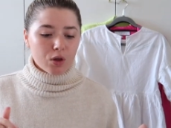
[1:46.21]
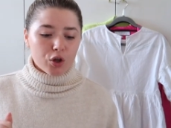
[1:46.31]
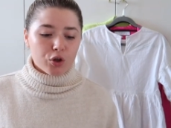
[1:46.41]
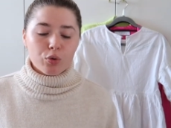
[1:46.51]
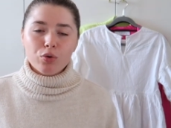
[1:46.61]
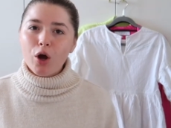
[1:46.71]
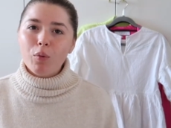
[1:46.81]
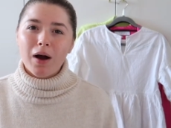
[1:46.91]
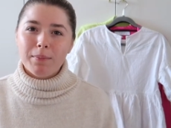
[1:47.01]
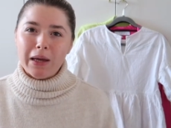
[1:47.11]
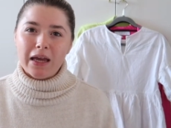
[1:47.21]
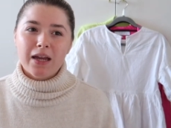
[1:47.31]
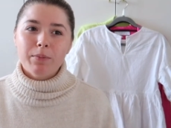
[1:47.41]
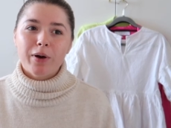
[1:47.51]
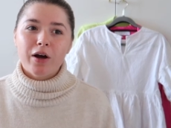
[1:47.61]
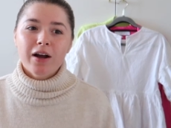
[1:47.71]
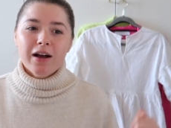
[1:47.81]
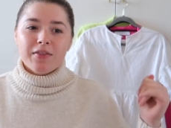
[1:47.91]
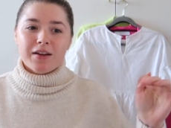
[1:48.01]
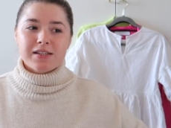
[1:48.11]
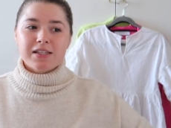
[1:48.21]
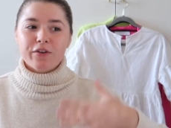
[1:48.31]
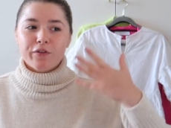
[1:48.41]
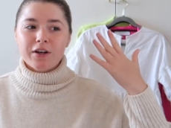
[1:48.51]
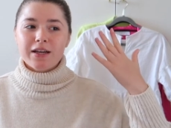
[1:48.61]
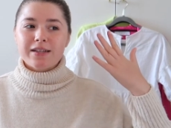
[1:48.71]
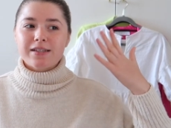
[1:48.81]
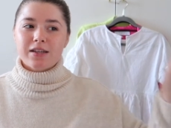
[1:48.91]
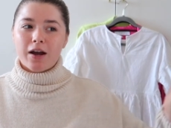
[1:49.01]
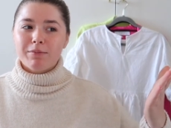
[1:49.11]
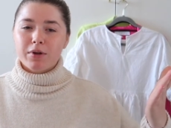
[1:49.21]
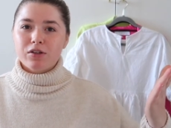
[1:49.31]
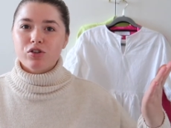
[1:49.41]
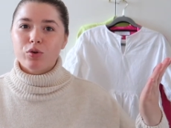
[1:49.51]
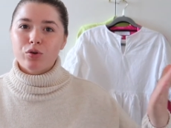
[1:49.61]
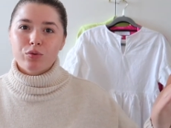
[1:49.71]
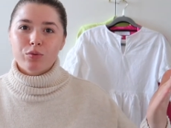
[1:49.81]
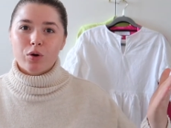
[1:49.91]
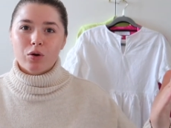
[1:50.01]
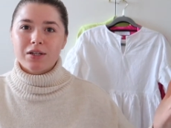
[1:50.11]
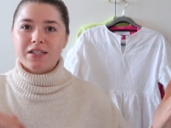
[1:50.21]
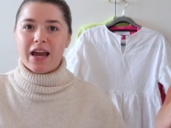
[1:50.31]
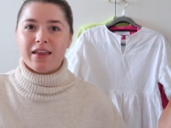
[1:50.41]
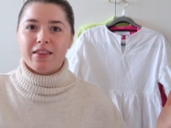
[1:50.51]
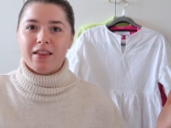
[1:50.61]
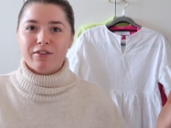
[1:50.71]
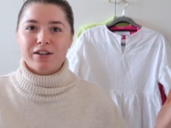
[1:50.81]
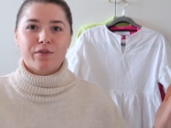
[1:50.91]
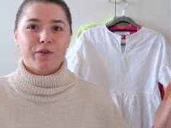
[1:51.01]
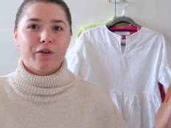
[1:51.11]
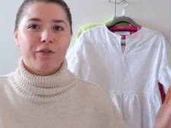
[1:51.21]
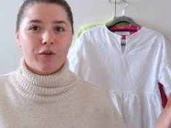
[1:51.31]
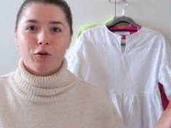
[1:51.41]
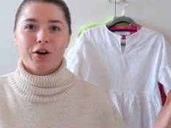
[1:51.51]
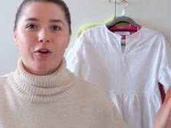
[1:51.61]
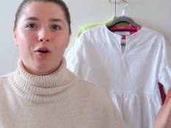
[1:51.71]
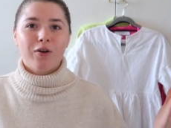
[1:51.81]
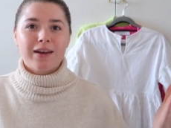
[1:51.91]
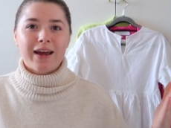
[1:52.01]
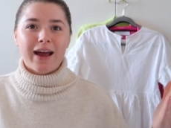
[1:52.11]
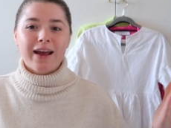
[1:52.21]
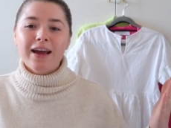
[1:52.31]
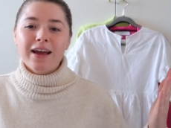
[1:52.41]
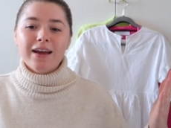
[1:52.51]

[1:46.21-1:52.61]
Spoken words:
you'll know what I mean, but there's a different excitement to a normal holiday than there is for a Florida holiday.